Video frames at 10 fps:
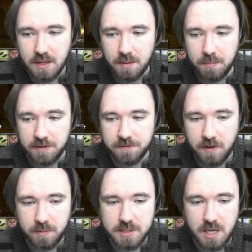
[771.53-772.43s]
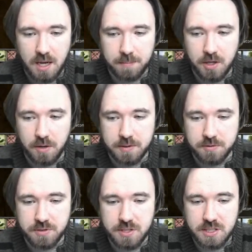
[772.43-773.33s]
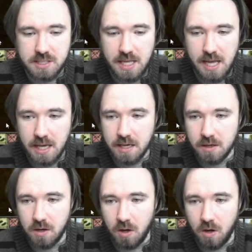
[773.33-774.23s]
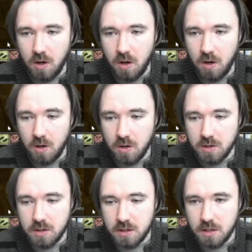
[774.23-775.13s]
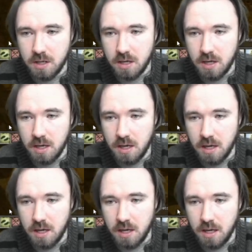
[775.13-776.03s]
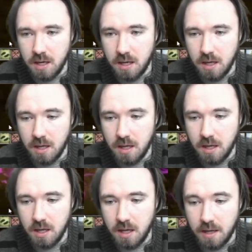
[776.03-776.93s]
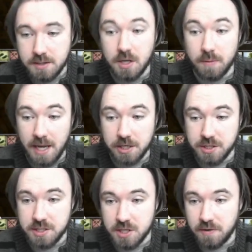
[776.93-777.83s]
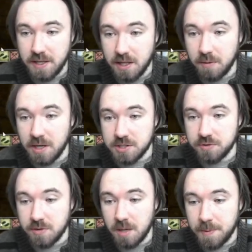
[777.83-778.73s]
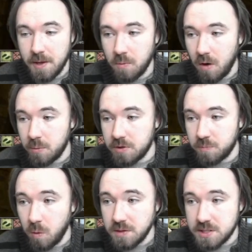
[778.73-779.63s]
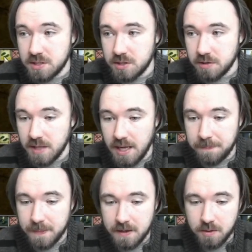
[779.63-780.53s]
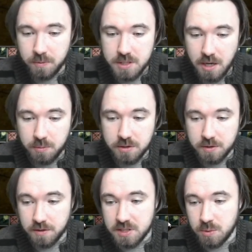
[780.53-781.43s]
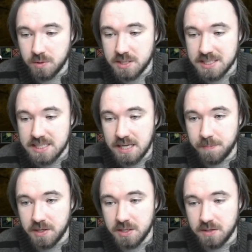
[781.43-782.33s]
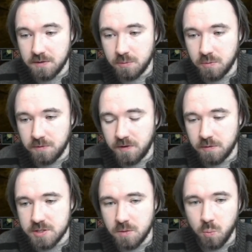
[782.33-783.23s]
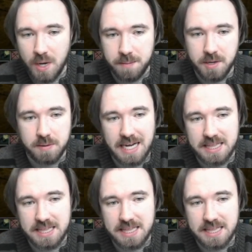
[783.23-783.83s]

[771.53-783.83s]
My followers I'm going to stick on... I don't actually, sorry, no, I screw up. What I would have wanted to do there was I wanted to stick my followers on wait mode at the